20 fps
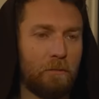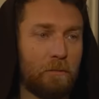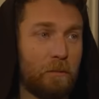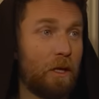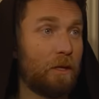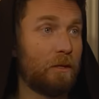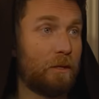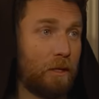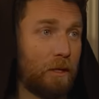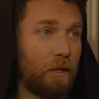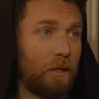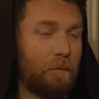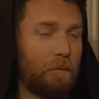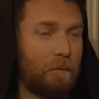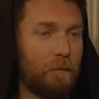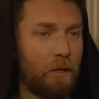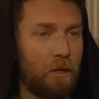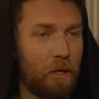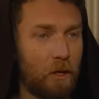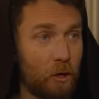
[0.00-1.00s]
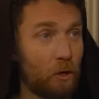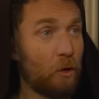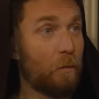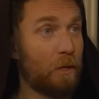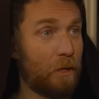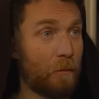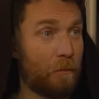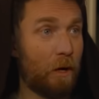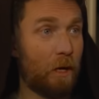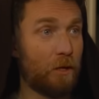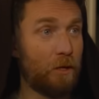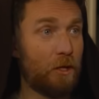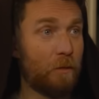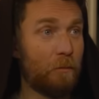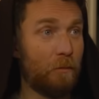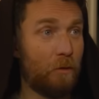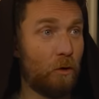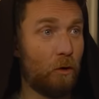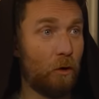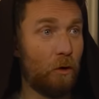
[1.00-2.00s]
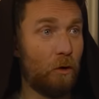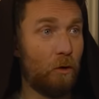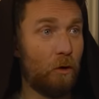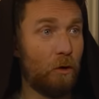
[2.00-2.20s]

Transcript: I'll tell him. You want me to punch him for you?